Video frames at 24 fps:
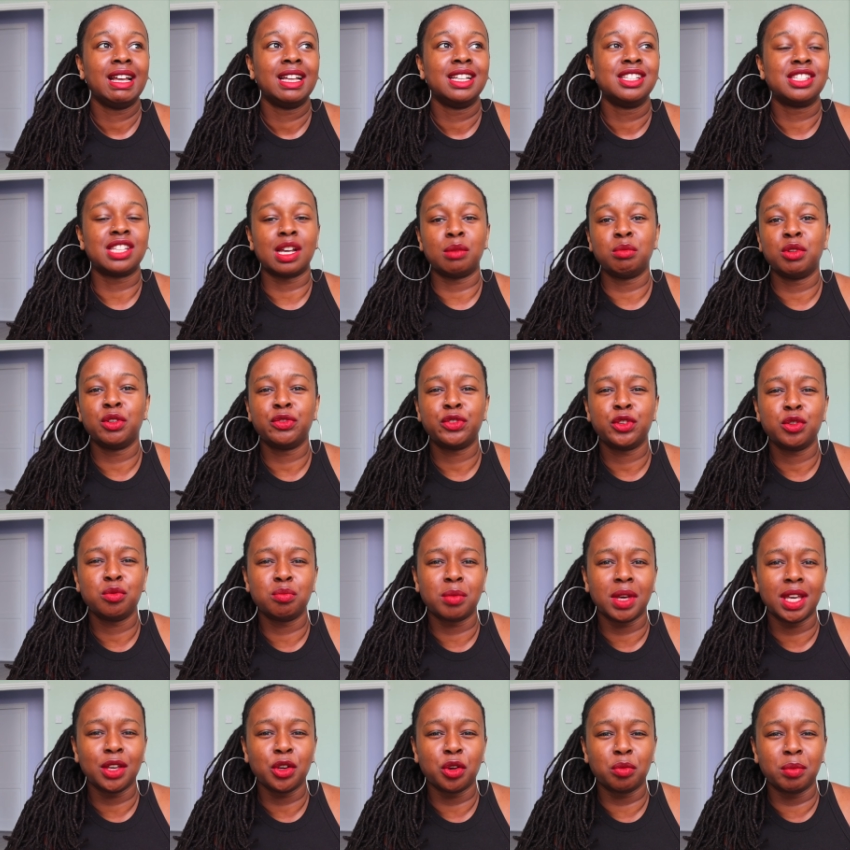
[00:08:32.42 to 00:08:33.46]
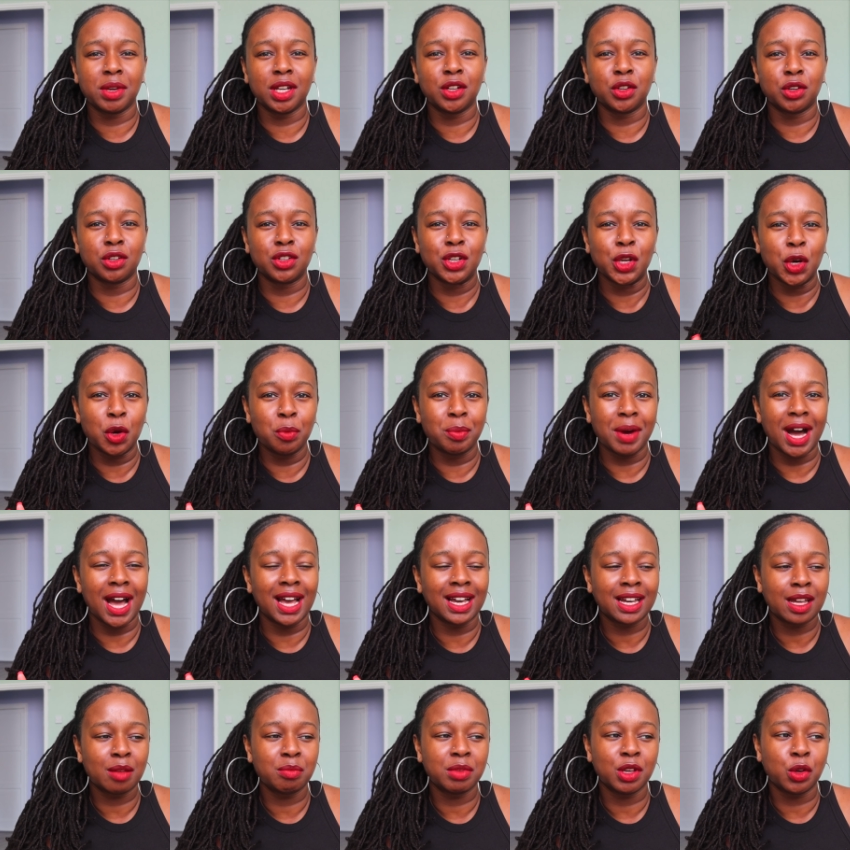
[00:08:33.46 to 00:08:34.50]
Some of you may or may not know, but
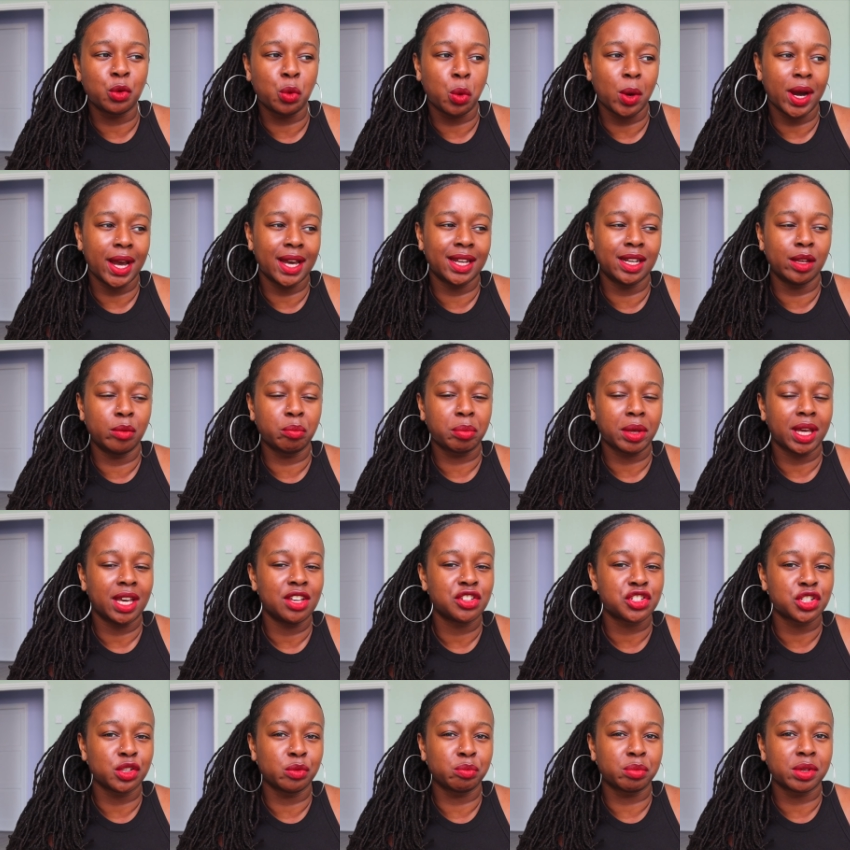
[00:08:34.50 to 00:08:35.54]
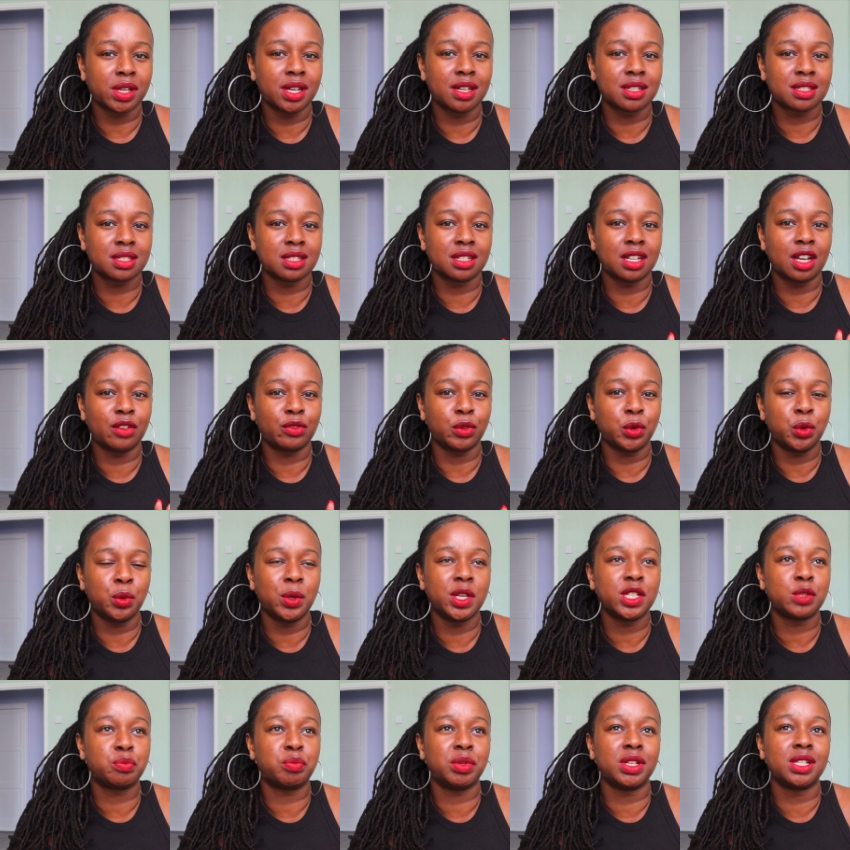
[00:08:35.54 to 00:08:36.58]
I can be quite an impatient person. I've
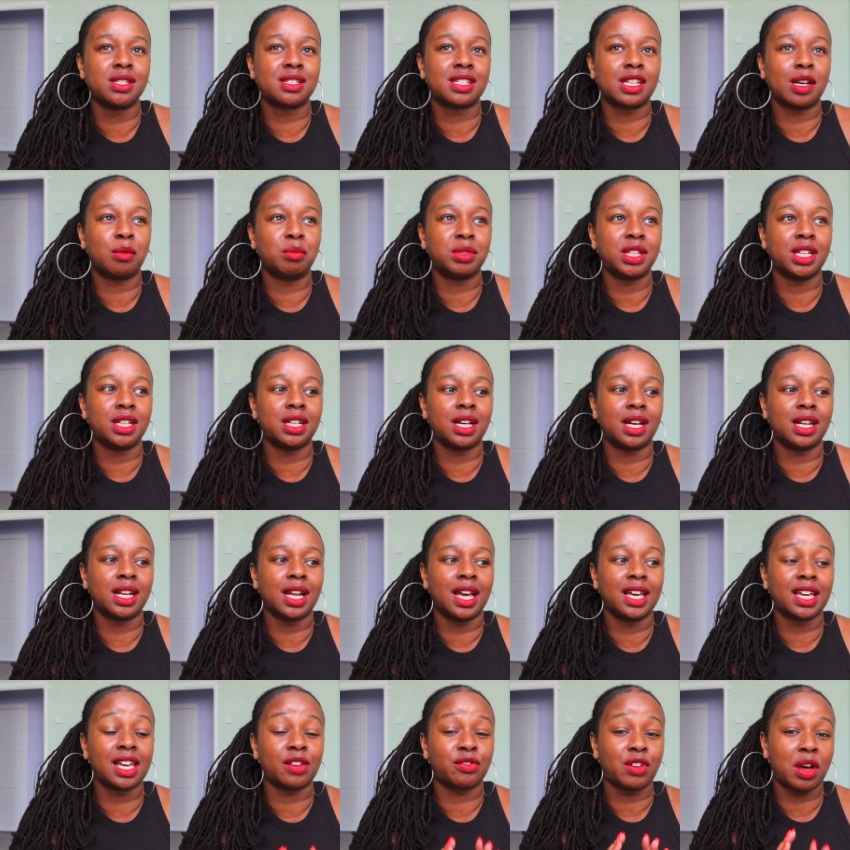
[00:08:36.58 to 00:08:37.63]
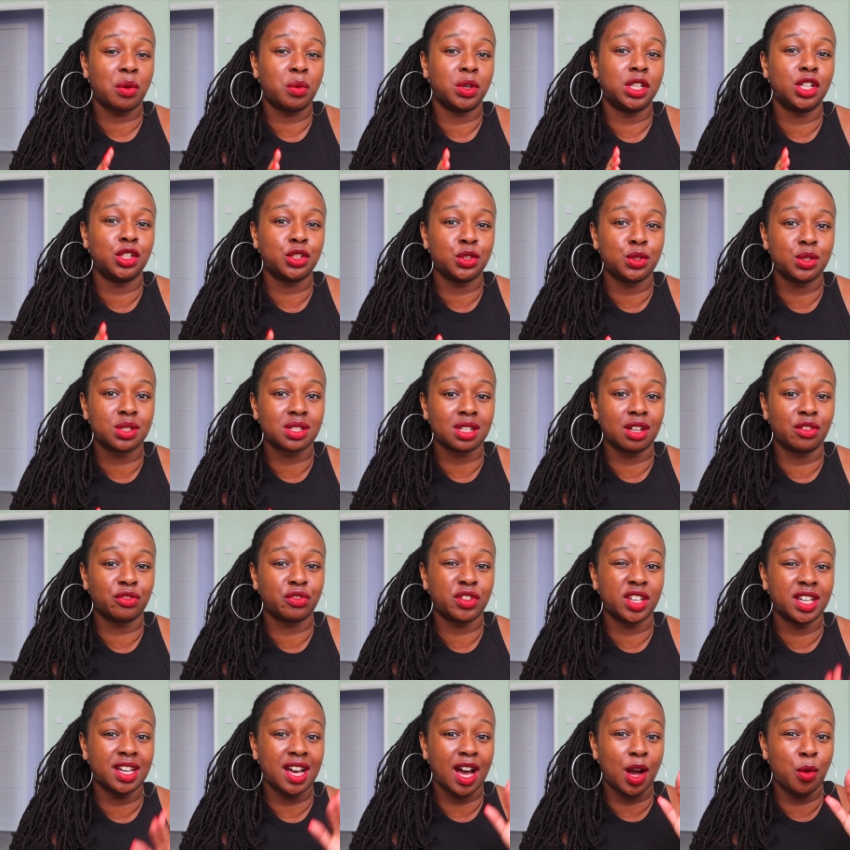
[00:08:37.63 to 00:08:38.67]
always been somebody that like, if I want to do
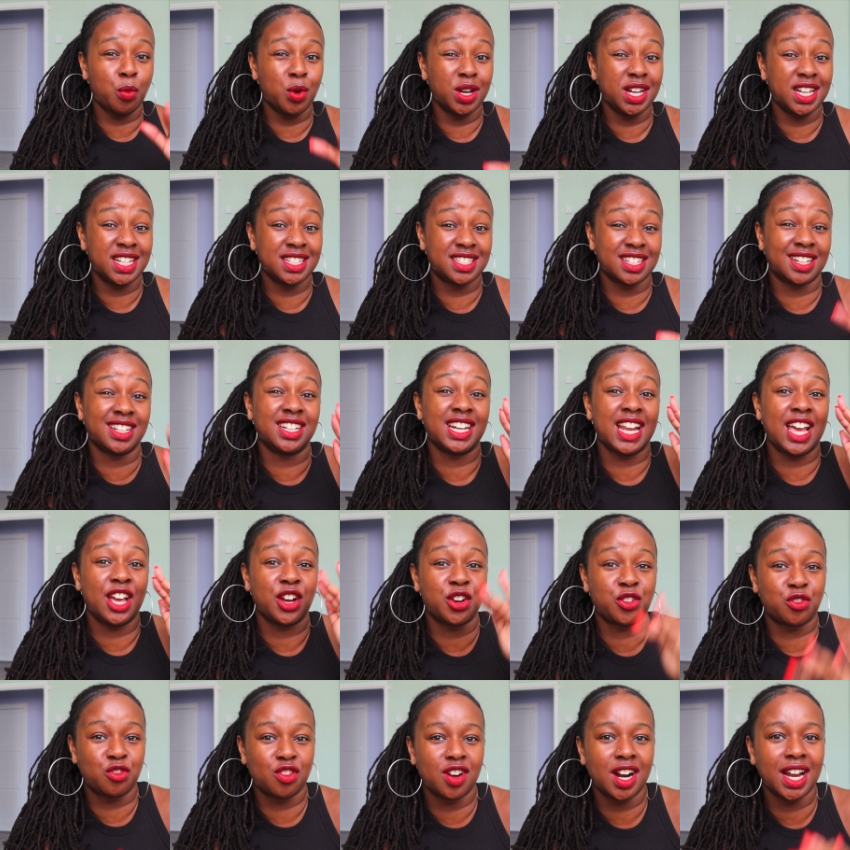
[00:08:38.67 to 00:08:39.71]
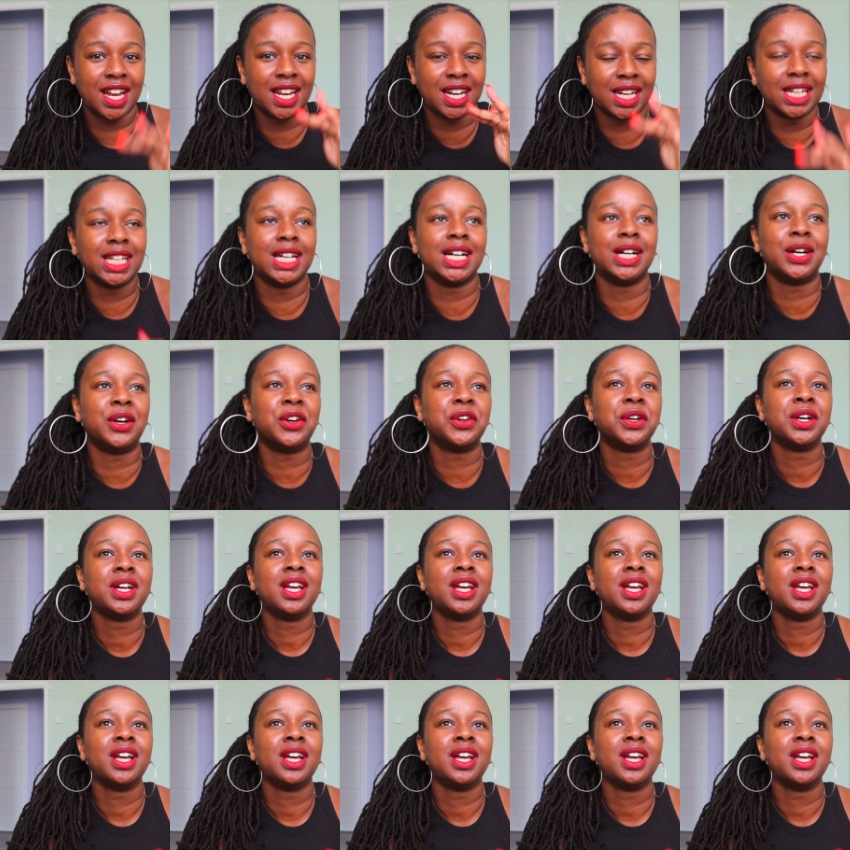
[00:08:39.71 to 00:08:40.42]
something, I want it done like right now.